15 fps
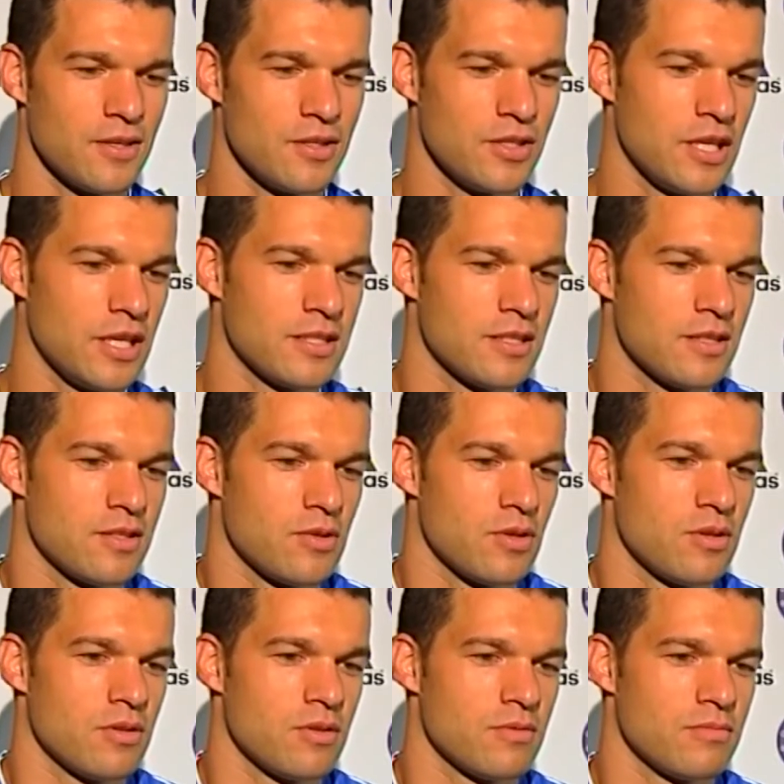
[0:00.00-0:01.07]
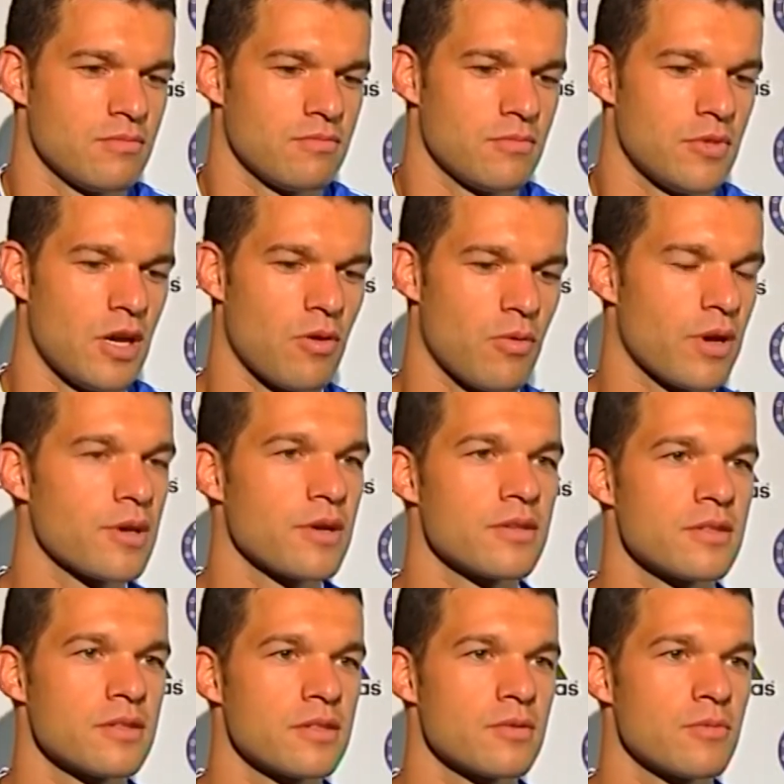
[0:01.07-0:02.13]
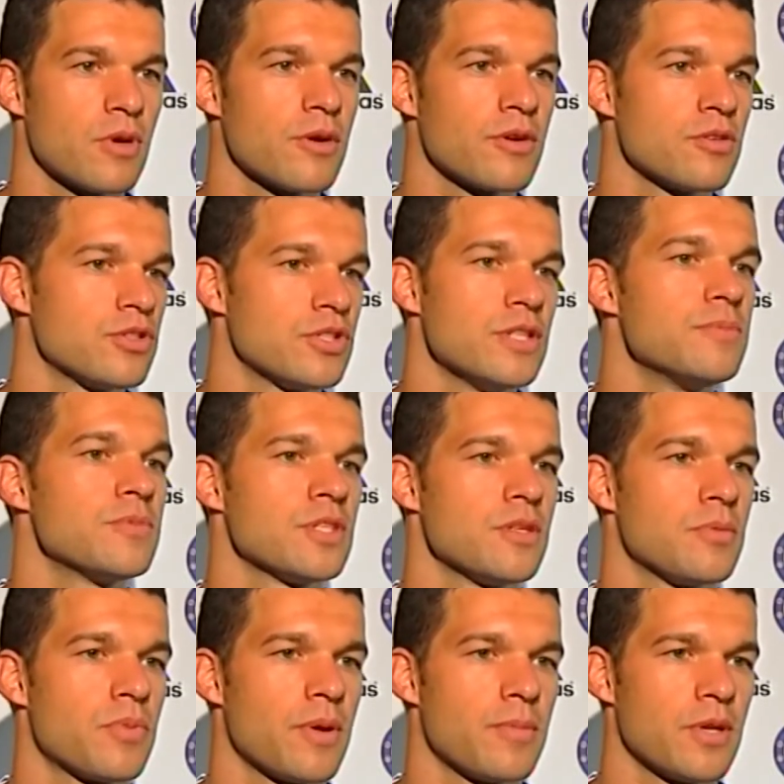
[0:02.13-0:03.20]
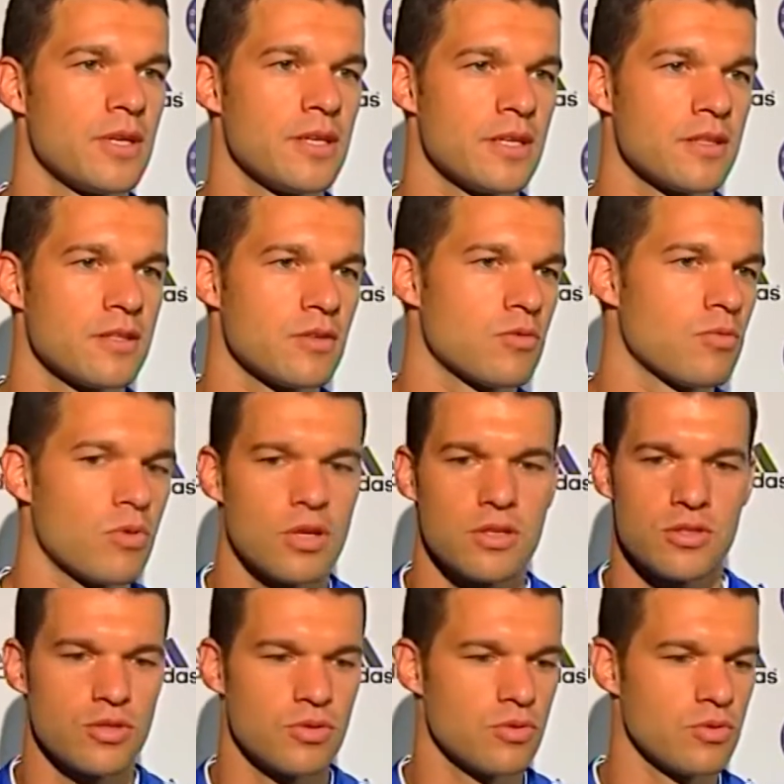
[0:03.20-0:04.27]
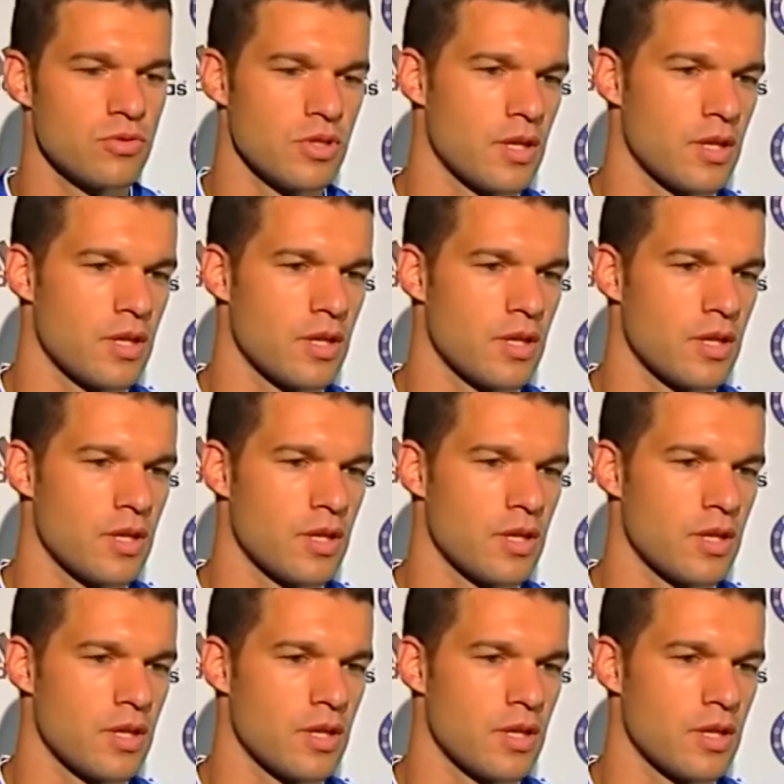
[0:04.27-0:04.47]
yes, there are very, very good teams in the Premier League. Not one, two.